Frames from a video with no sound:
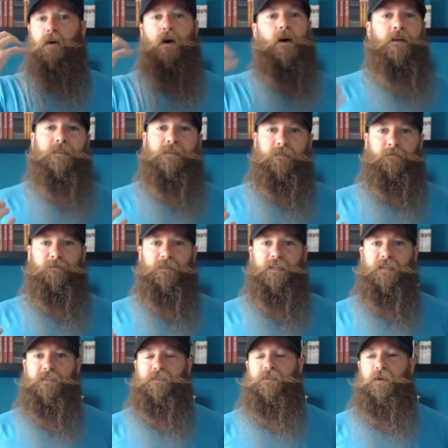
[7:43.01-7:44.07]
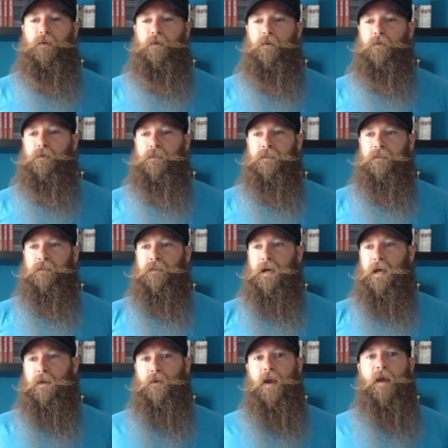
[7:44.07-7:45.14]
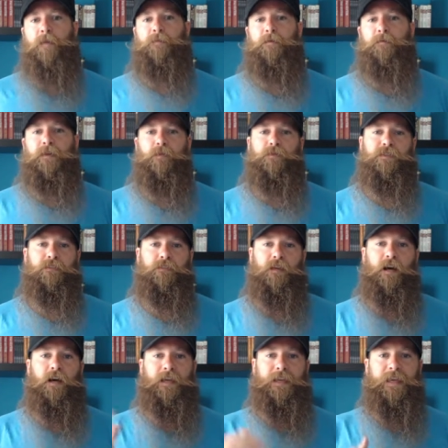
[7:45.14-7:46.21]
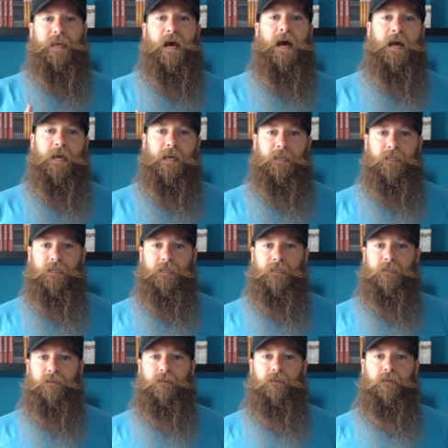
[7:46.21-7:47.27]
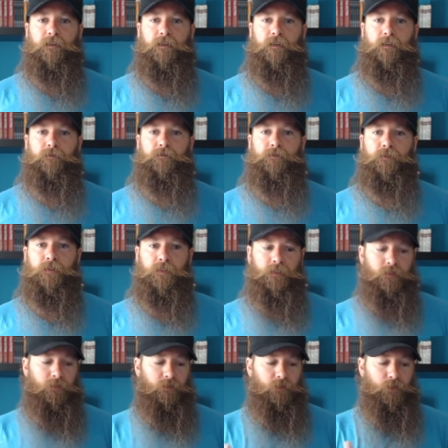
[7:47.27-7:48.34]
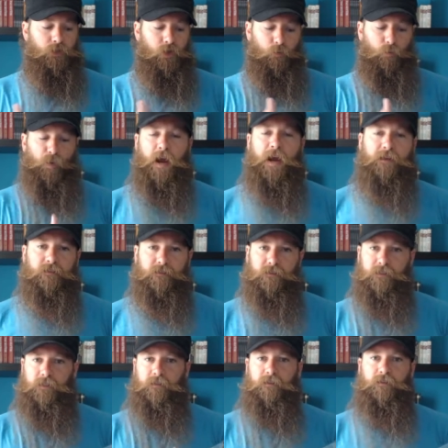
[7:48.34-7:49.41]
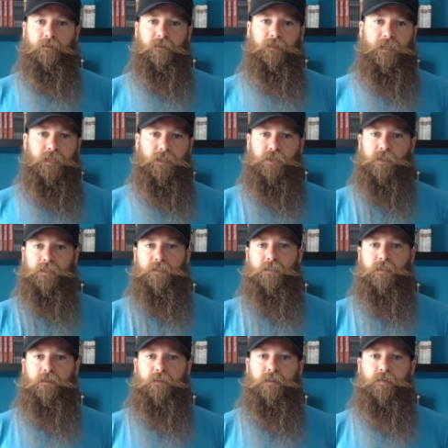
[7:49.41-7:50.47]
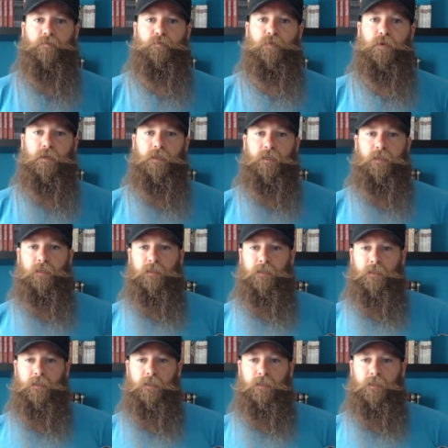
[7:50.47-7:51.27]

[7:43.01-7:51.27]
awesome. And so I grabbed it, but it was a guide of, practicing the teachings in this book.